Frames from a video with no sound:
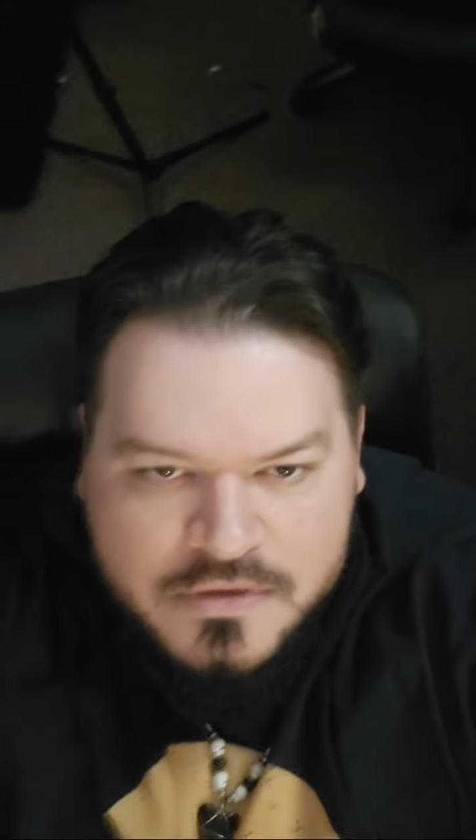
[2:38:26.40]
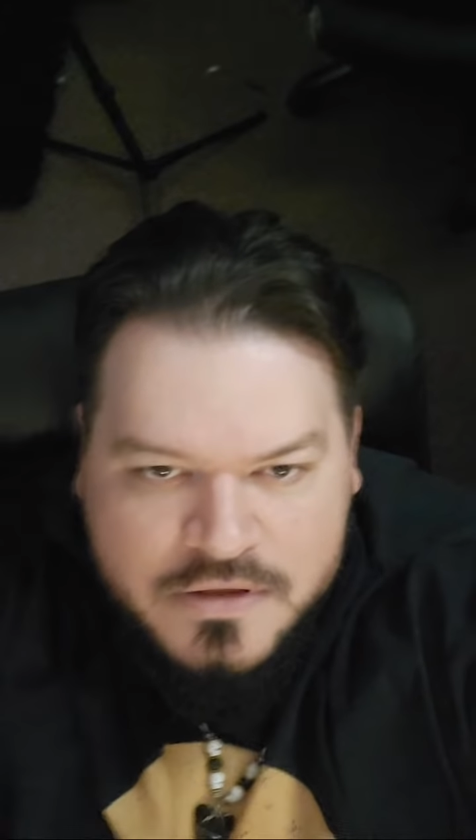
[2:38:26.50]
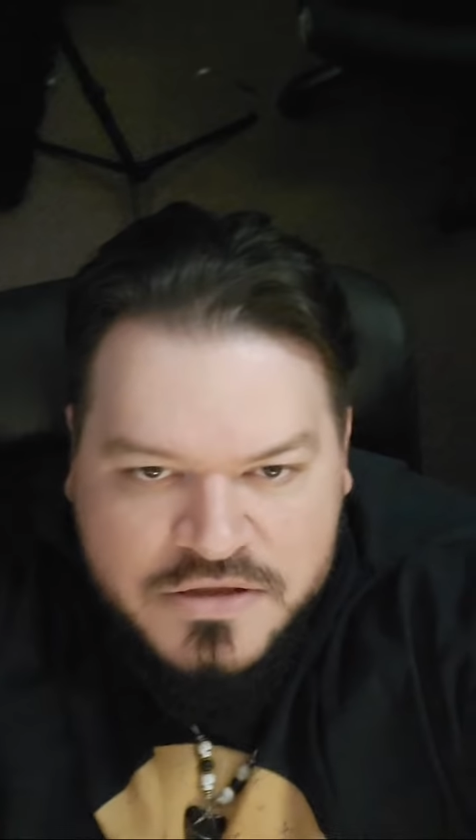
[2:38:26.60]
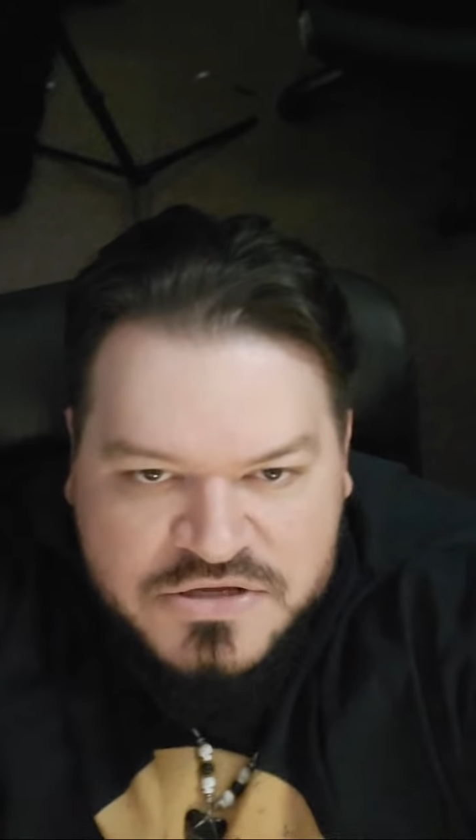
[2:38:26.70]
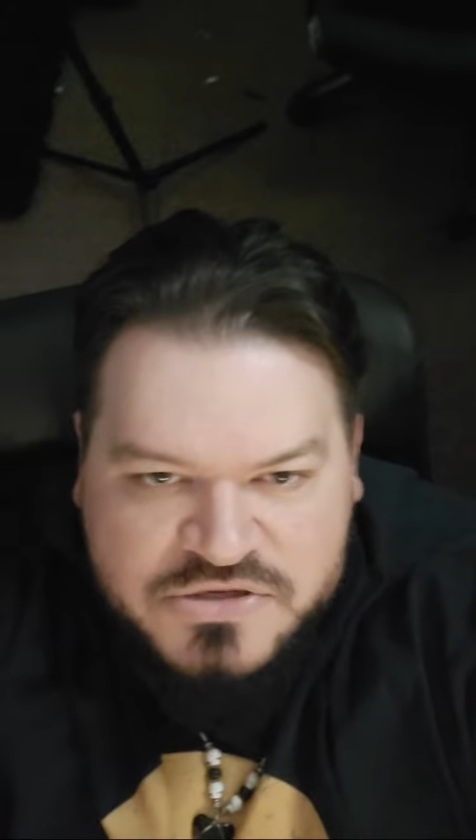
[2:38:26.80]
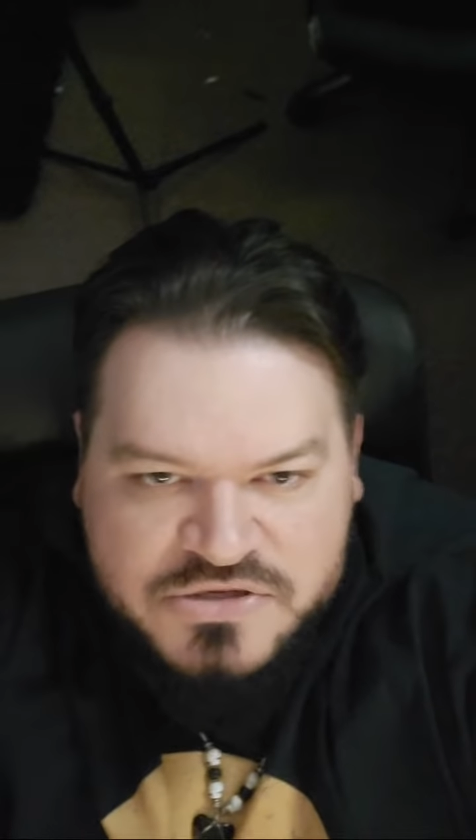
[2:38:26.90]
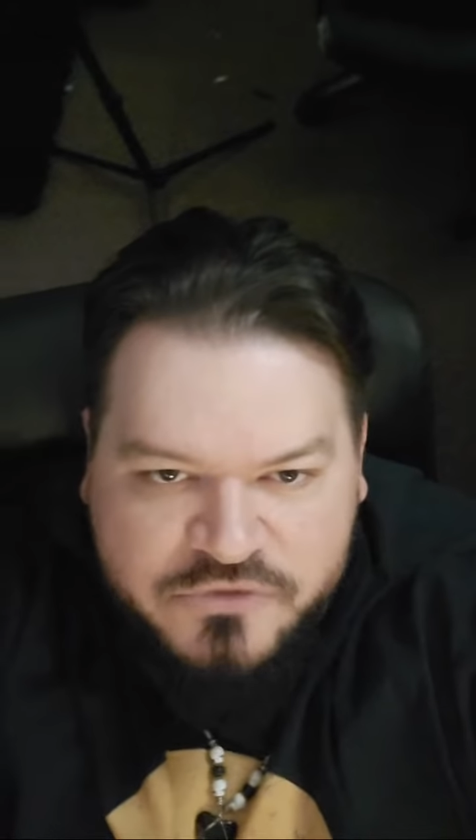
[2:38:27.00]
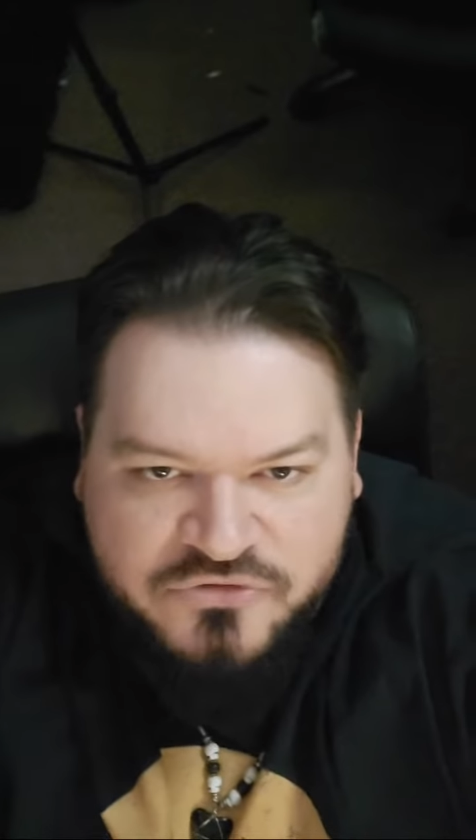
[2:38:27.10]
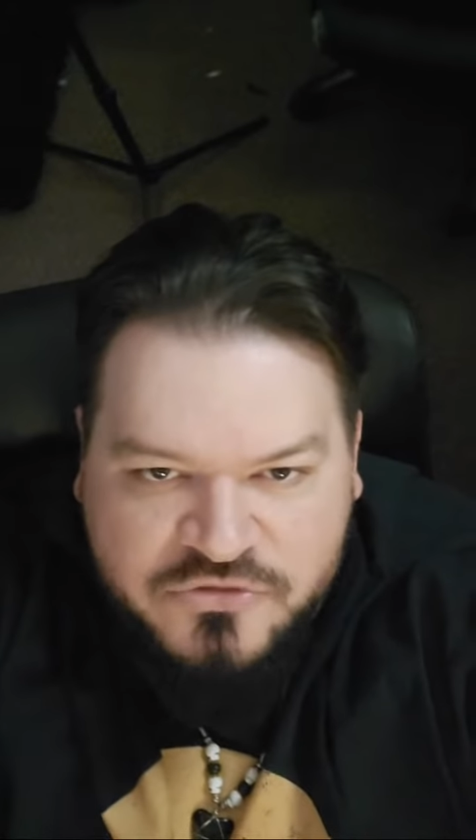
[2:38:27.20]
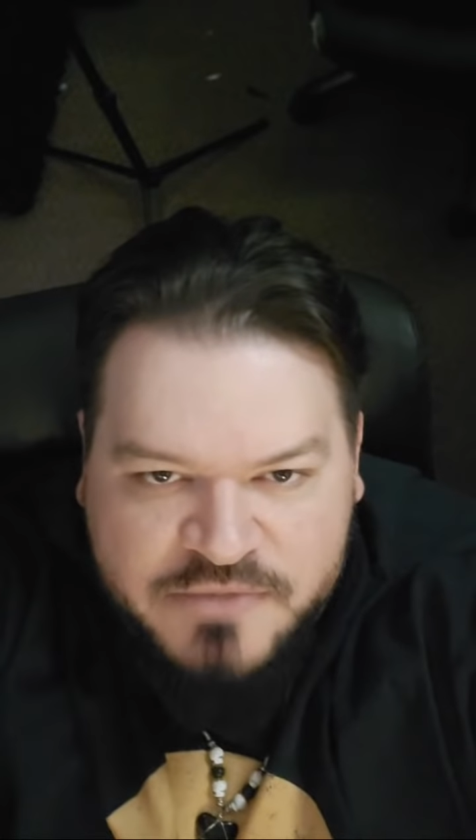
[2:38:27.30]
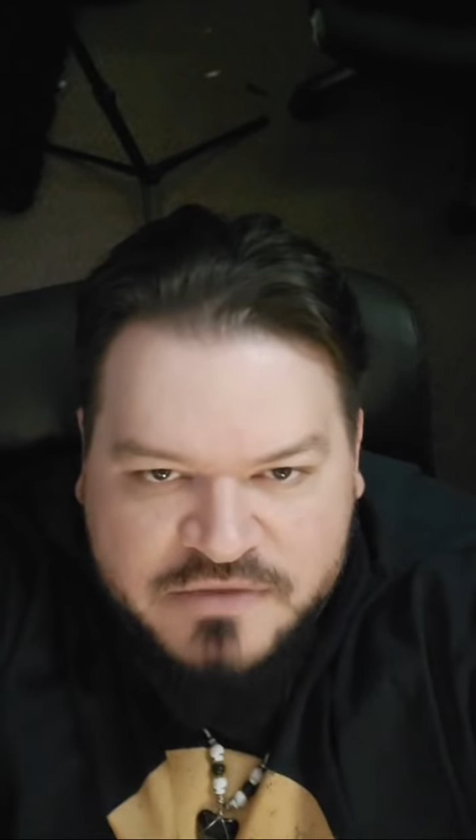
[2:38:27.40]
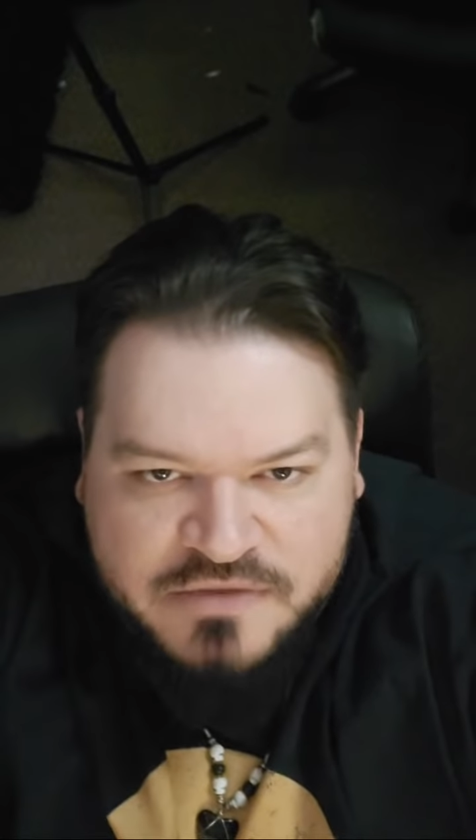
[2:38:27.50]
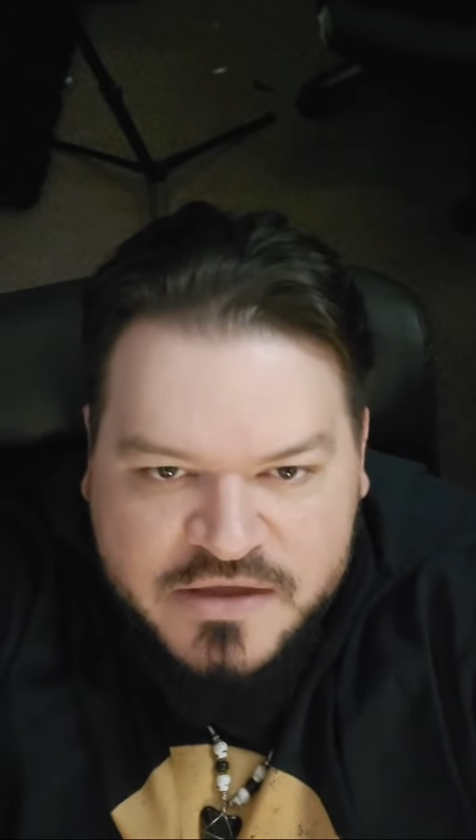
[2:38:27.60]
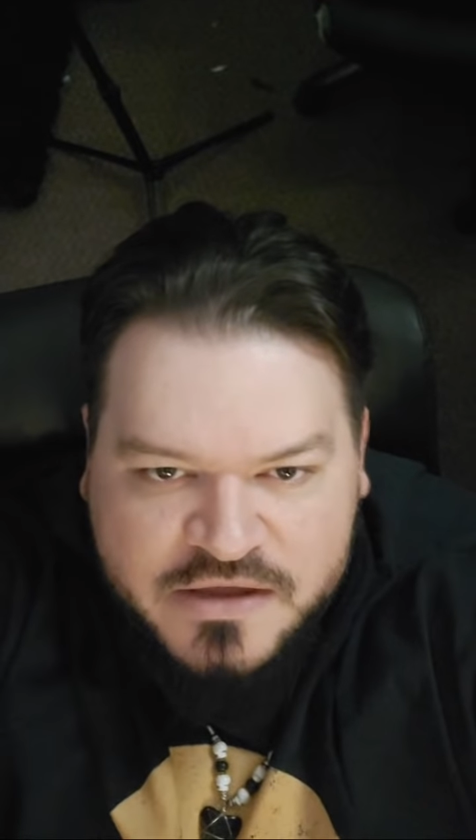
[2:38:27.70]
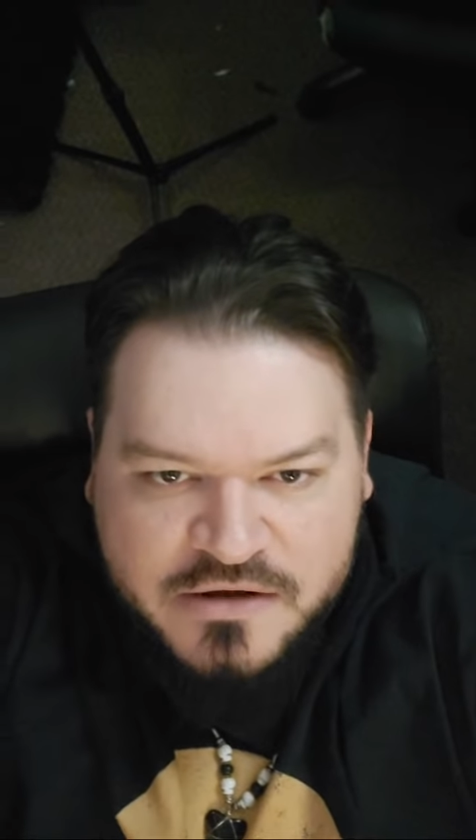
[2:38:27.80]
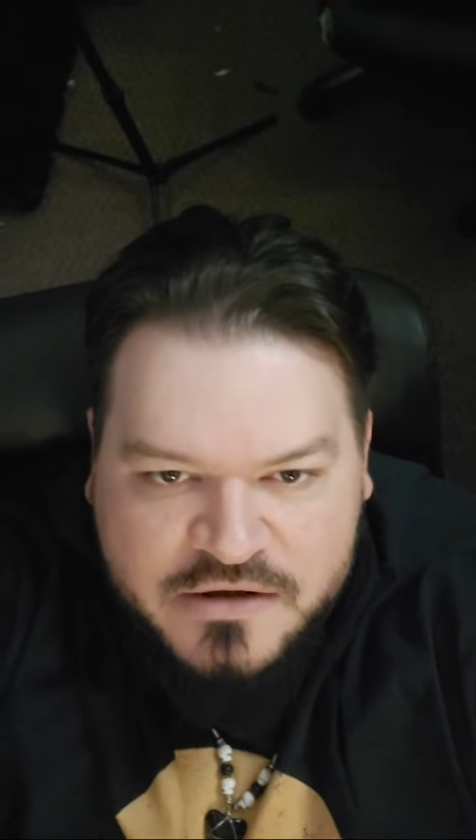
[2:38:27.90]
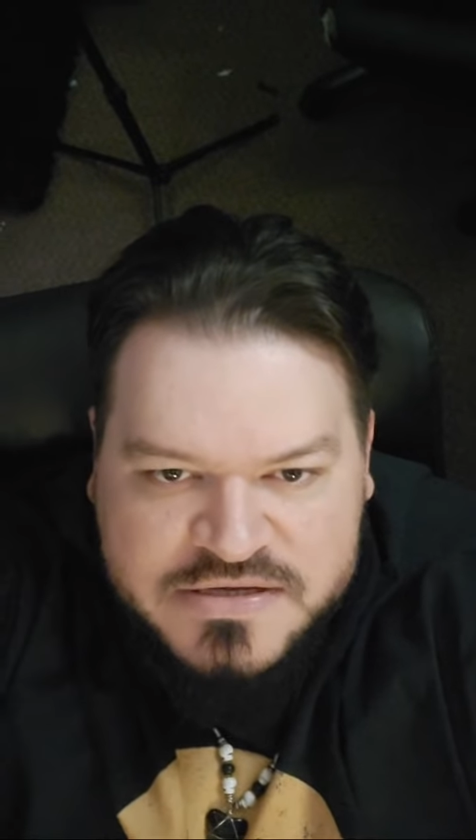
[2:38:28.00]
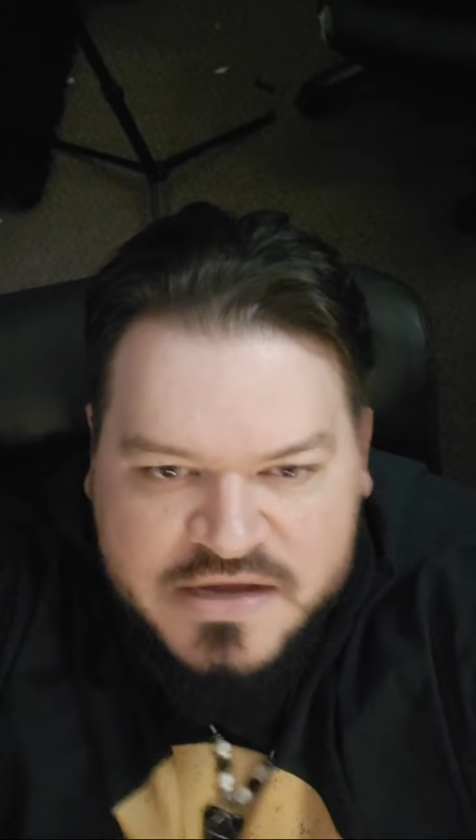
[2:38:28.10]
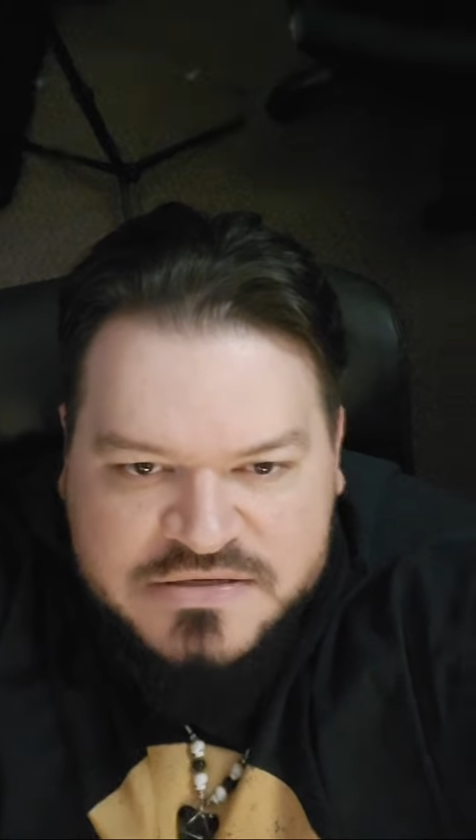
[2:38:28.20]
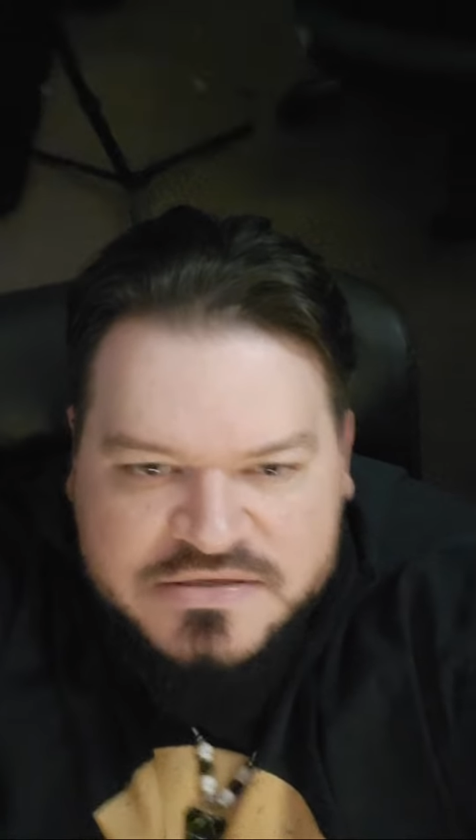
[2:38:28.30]
Any stories from the Big Thicket? Here in
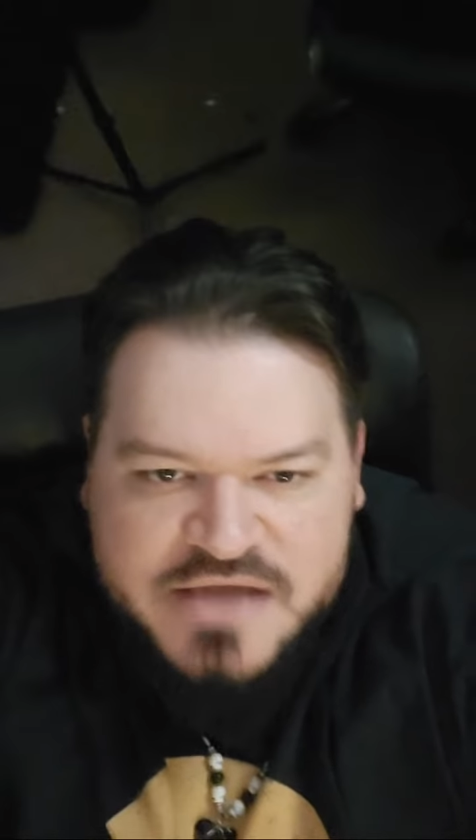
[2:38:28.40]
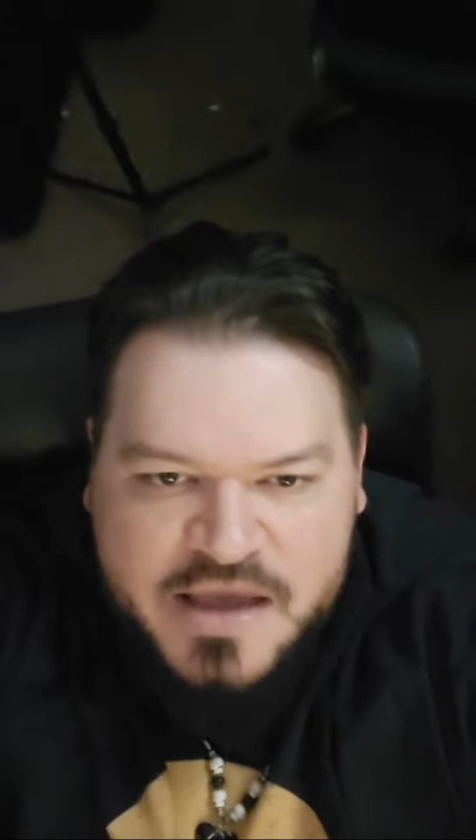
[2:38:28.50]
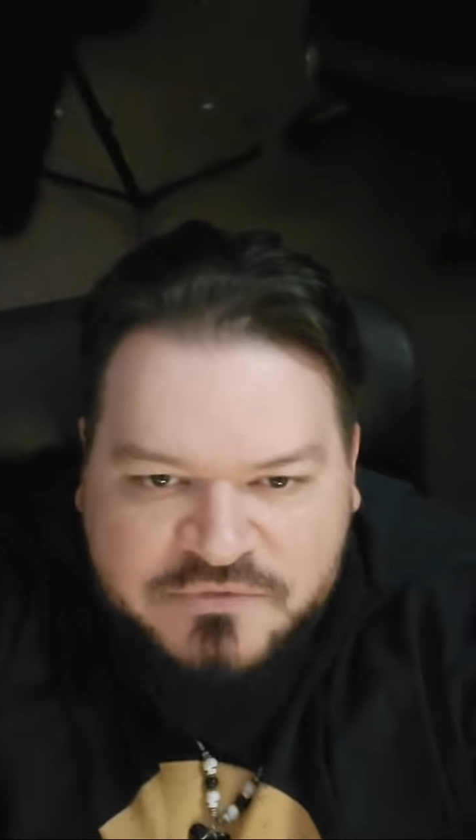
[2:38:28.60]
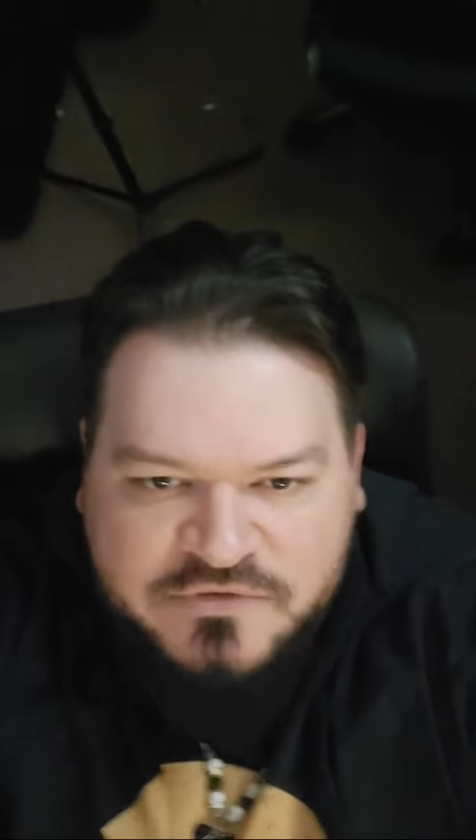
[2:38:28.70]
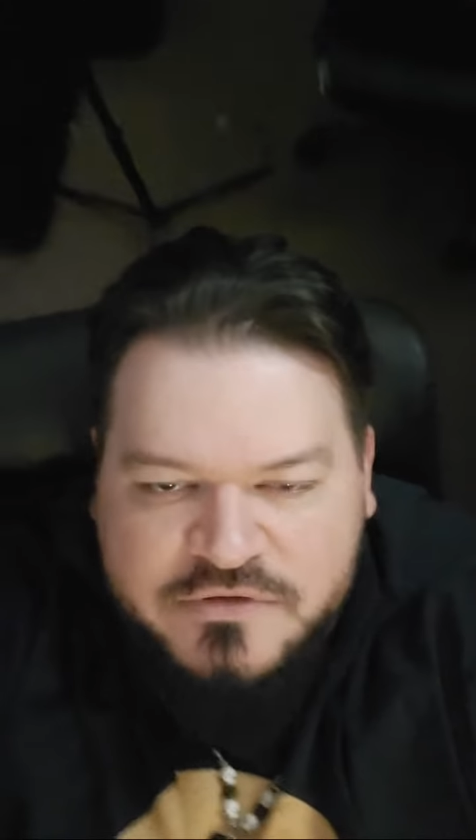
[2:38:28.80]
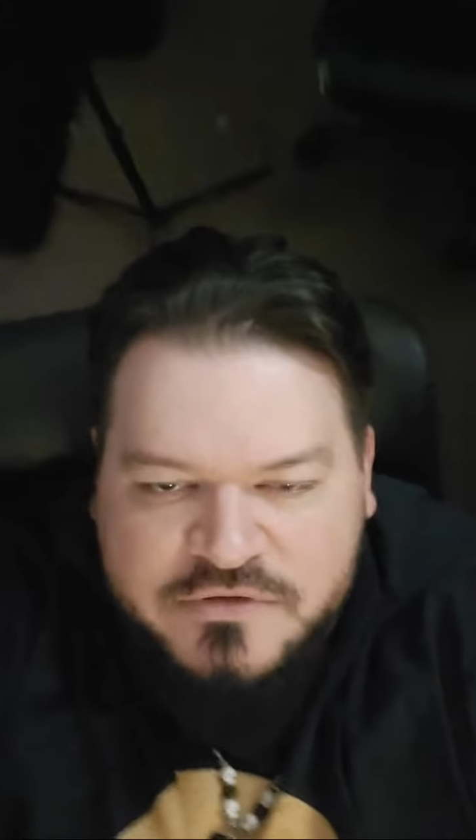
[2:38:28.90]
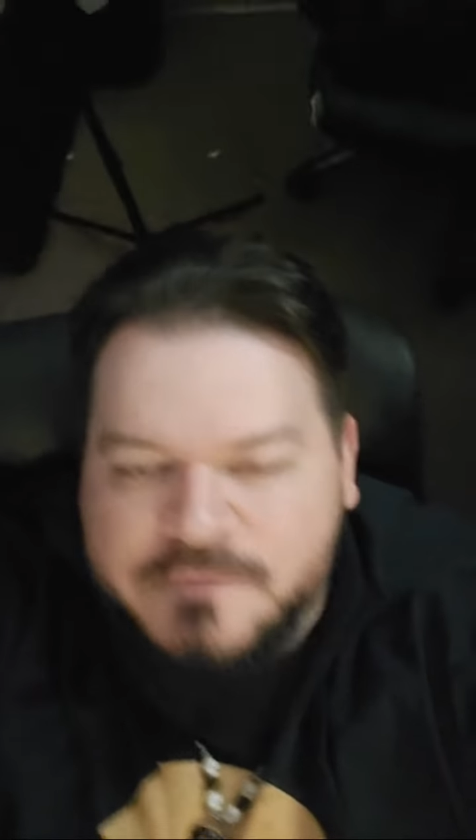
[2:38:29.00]
Texas, absolutely.